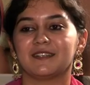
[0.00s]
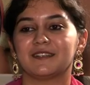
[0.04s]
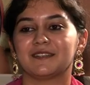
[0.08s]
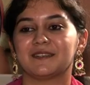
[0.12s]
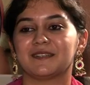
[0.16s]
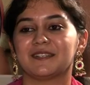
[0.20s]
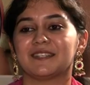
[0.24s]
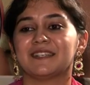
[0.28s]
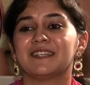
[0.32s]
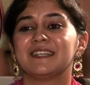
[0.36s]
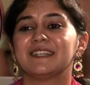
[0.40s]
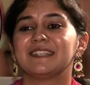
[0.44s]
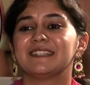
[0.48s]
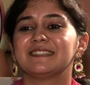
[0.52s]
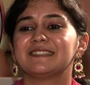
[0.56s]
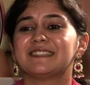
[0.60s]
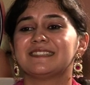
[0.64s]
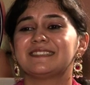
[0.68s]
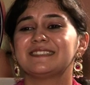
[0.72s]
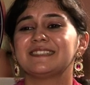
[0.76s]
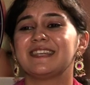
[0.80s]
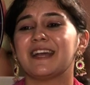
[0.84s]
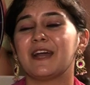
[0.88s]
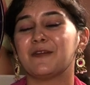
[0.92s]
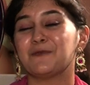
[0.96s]
Okay.
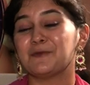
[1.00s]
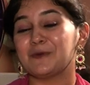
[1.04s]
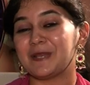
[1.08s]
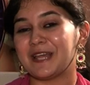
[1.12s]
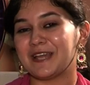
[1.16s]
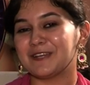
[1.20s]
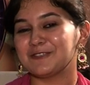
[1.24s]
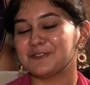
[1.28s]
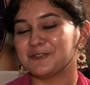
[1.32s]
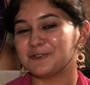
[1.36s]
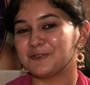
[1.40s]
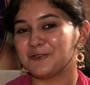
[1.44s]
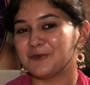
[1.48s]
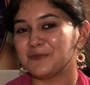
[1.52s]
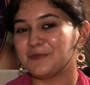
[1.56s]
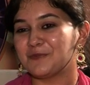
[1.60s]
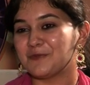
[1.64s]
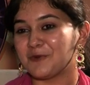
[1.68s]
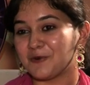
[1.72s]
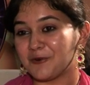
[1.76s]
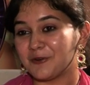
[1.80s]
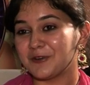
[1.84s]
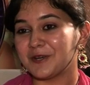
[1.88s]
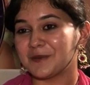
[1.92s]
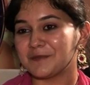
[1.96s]
Sister, I would like to know
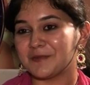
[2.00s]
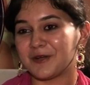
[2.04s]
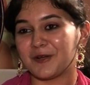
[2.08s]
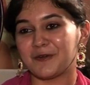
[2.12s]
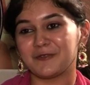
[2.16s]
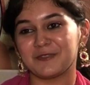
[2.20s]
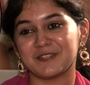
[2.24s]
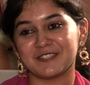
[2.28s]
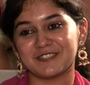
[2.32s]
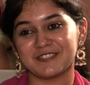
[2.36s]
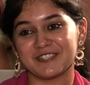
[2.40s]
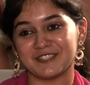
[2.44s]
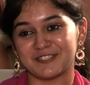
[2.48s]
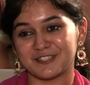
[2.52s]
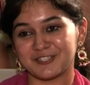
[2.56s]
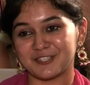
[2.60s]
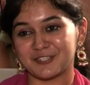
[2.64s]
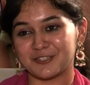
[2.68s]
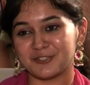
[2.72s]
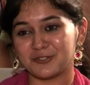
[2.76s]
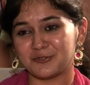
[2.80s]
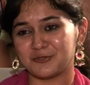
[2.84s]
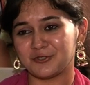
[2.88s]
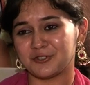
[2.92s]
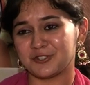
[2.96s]
more about this
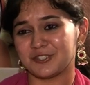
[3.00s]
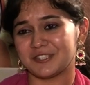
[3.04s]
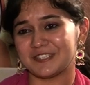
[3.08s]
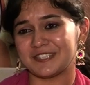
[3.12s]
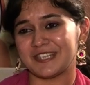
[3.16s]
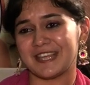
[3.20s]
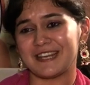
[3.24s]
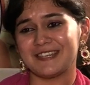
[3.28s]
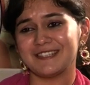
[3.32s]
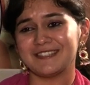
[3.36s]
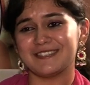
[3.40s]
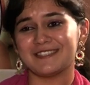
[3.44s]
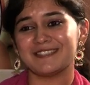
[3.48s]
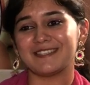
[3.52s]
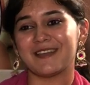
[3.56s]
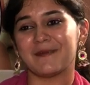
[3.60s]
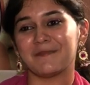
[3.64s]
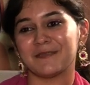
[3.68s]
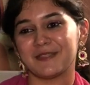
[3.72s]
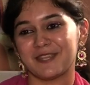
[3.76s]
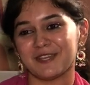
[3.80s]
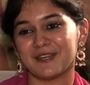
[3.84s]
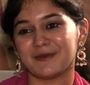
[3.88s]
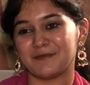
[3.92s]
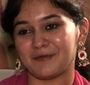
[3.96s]
institution. Tell us
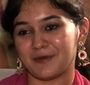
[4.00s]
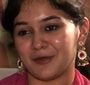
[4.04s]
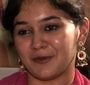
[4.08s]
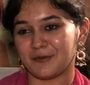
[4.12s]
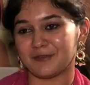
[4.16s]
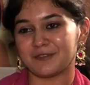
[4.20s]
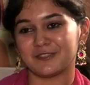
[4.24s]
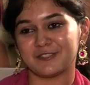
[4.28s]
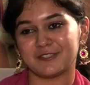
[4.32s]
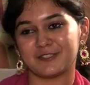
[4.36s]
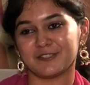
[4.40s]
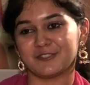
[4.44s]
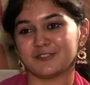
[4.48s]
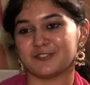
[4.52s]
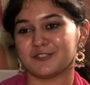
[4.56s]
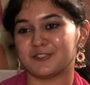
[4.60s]
something about this